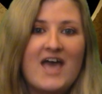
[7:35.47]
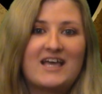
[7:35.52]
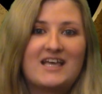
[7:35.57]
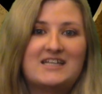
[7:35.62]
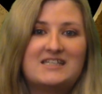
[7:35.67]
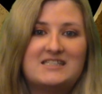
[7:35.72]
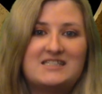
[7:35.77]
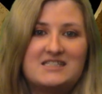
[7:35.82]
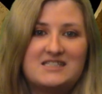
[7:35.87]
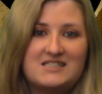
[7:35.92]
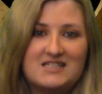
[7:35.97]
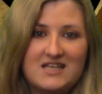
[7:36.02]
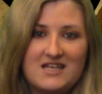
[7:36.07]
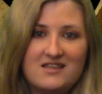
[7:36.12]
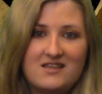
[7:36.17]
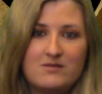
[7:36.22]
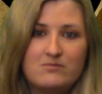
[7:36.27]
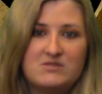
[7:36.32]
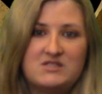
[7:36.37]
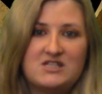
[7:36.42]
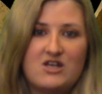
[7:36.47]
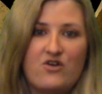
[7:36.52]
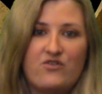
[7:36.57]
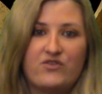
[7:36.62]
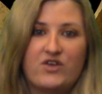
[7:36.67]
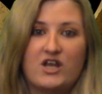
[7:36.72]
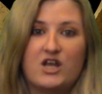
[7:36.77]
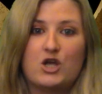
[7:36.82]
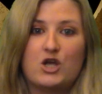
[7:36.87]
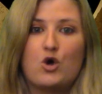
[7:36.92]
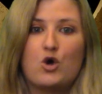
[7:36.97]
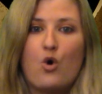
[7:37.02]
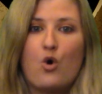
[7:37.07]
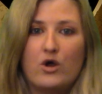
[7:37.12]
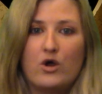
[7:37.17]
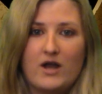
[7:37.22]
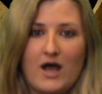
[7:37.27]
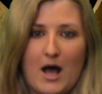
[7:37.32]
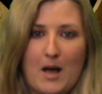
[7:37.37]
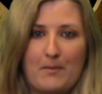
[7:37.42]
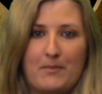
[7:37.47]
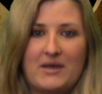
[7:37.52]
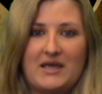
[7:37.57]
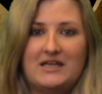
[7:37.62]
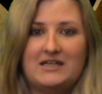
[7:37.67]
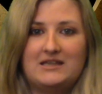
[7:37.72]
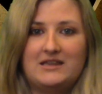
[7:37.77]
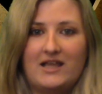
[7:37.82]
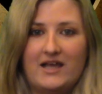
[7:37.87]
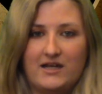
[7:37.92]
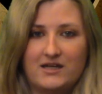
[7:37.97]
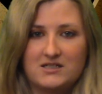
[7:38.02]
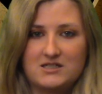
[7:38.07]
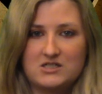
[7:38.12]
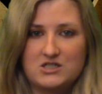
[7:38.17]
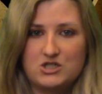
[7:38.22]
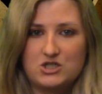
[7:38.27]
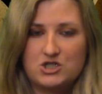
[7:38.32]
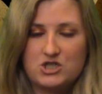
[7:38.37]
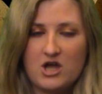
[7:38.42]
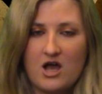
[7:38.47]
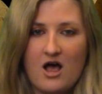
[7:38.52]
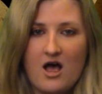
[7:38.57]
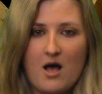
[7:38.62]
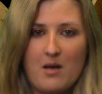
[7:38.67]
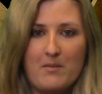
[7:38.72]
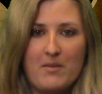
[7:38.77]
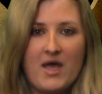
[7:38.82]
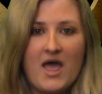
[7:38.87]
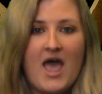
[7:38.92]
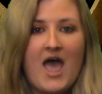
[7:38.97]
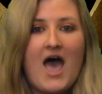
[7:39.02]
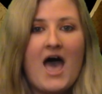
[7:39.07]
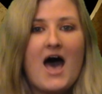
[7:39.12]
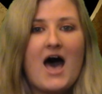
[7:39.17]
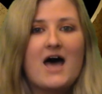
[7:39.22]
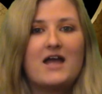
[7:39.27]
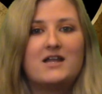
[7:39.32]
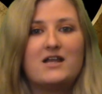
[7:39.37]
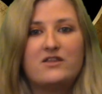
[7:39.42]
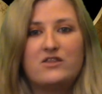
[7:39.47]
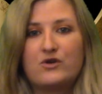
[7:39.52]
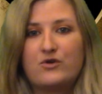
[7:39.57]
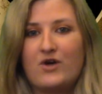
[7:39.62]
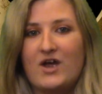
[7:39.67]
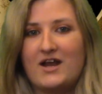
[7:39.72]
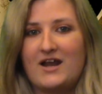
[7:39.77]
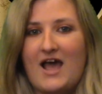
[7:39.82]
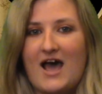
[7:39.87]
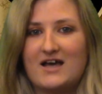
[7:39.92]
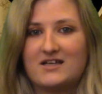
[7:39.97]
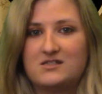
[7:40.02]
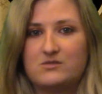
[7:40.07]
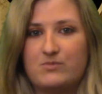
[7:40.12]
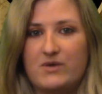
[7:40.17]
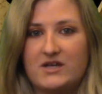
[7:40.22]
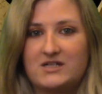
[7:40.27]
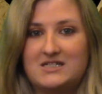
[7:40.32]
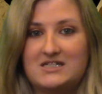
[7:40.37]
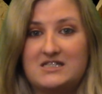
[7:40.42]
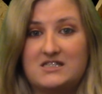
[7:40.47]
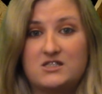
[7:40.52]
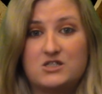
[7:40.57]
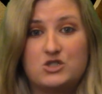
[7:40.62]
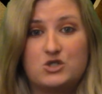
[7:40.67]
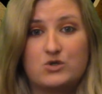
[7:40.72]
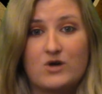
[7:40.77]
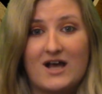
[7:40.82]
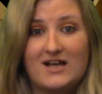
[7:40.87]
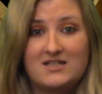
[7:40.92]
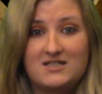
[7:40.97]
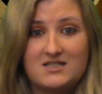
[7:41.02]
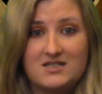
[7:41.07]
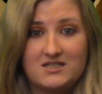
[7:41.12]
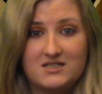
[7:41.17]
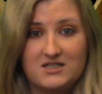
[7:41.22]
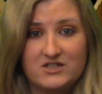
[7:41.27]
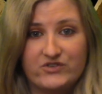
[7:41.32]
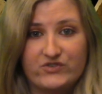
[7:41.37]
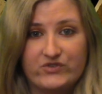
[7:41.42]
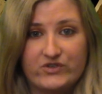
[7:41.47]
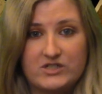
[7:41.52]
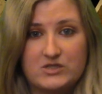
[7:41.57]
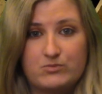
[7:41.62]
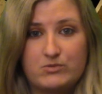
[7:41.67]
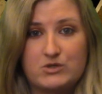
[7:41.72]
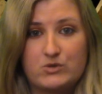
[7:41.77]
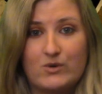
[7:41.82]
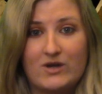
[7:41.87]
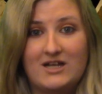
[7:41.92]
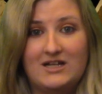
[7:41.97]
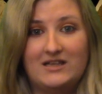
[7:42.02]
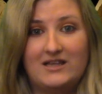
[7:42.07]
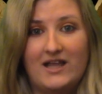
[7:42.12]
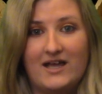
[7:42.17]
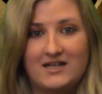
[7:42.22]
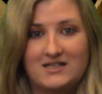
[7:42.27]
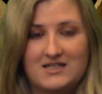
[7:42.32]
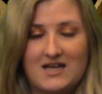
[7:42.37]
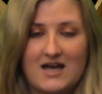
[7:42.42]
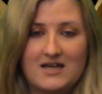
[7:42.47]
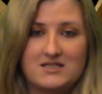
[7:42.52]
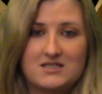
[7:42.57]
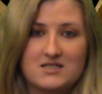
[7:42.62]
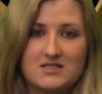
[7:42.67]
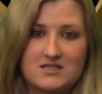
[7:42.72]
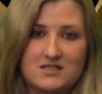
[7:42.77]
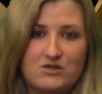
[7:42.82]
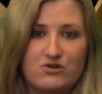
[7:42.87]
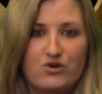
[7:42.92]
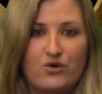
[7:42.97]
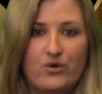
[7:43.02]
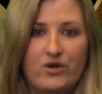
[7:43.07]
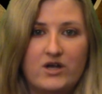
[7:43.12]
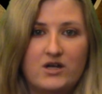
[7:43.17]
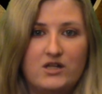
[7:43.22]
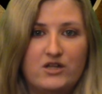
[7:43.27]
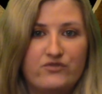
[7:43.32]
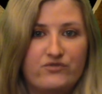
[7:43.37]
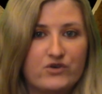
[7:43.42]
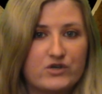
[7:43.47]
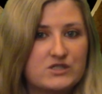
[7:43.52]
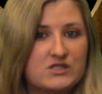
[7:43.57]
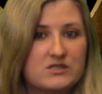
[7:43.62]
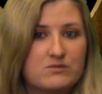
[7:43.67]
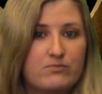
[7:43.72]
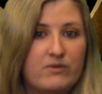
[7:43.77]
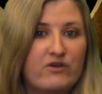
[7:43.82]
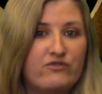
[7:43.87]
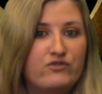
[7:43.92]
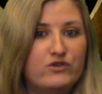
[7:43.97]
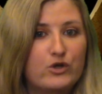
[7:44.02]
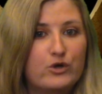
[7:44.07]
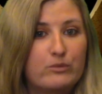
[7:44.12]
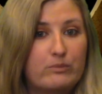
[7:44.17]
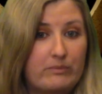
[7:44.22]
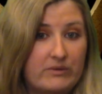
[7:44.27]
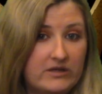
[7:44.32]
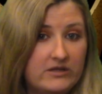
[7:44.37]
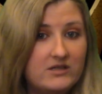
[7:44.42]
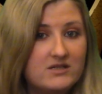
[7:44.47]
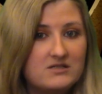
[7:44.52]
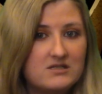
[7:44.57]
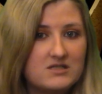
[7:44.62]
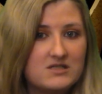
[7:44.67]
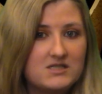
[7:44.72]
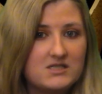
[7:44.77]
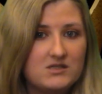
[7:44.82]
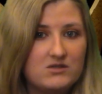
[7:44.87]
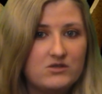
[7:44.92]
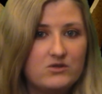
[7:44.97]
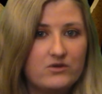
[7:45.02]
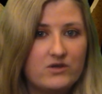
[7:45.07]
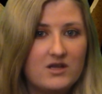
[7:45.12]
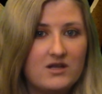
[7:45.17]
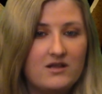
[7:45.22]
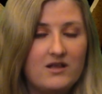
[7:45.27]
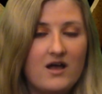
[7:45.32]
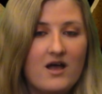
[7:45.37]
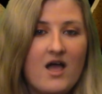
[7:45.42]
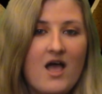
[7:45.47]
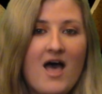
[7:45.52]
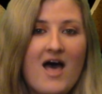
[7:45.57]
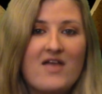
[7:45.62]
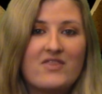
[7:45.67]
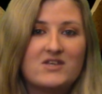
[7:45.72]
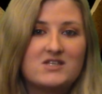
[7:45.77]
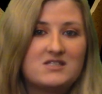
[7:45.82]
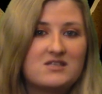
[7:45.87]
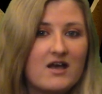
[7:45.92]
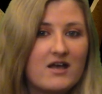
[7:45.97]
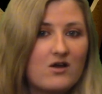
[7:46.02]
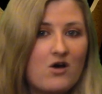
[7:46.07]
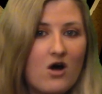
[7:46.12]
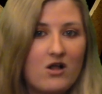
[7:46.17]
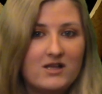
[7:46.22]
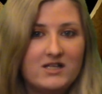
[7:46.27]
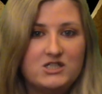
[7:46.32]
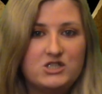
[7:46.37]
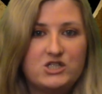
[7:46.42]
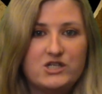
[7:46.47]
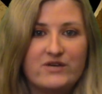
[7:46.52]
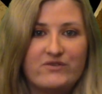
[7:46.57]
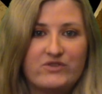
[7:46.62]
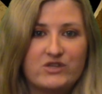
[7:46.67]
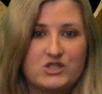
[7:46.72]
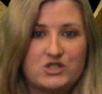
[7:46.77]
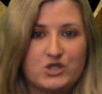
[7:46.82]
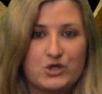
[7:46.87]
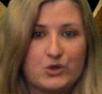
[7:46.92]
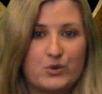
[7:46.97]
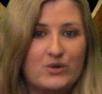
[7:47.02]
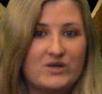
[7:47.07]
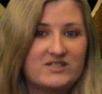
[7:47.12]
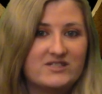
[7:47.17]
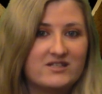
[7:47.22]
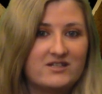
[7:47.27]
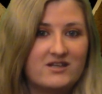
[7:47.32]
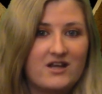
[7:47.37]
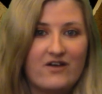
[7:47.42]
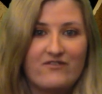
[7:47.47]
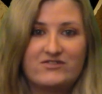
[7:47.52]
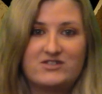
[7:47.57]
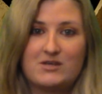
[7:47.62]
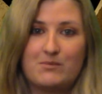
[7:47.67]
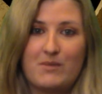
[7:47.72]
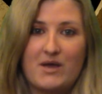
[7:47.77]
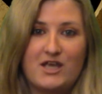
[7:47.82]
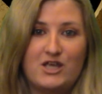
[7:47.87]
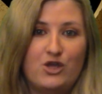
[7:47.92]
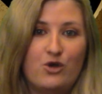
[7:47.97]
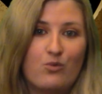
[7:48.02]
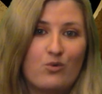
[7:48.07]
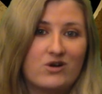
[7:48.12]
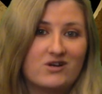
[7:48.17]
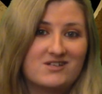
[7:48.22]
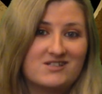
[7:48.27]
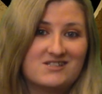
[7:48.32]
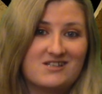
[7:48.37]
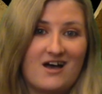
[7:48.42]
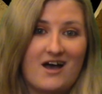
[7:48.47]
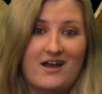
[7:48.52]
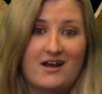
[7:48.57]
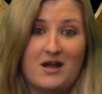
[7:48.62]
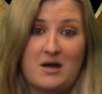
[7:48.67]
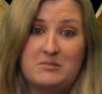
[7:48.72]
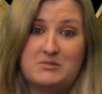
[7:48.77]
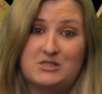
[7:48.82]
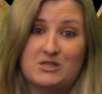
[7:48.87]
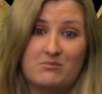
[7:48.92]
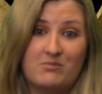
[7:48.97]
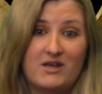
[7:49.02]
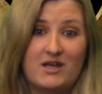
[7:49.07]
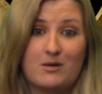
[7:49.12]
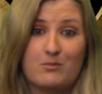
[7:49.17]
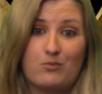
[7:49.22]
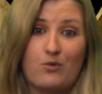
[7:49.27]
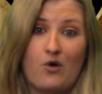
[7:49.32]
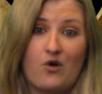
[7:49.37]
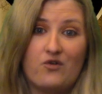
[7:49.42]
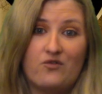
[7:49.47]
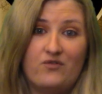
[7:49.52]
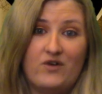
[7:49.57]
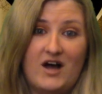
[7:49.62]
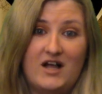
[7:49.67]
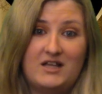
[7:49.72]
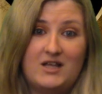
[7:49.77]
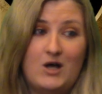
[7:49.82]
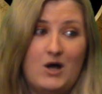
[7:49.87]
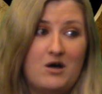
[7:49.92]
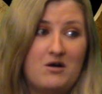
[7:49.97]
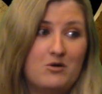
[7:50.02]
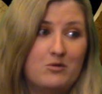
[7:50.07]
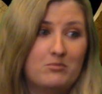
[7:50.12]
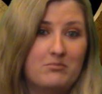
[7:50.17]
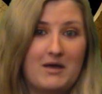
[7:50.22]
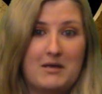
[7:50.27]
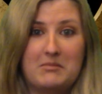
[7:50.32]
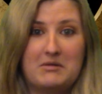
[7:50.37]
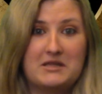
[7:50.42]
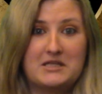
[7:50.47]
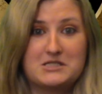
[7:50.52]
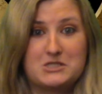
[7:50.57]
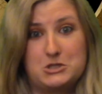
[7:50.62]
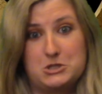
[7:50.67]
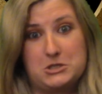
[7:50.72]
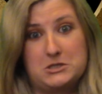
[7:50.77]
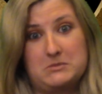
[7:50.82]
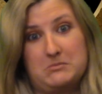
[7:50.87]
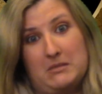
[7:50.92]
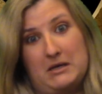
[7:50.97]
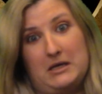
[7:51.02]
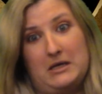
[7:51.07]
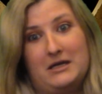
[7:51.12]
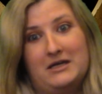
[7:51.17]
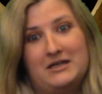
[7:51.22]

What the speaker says: can see themself getting caught up in Lecter's charm. Another great aspect is the drastic difference between Lecter as a serial killer versus Buffalo Bill as a serial killer. The psychology of the two is enough to make you want to sign up to be a profiler, or maybe that's just me.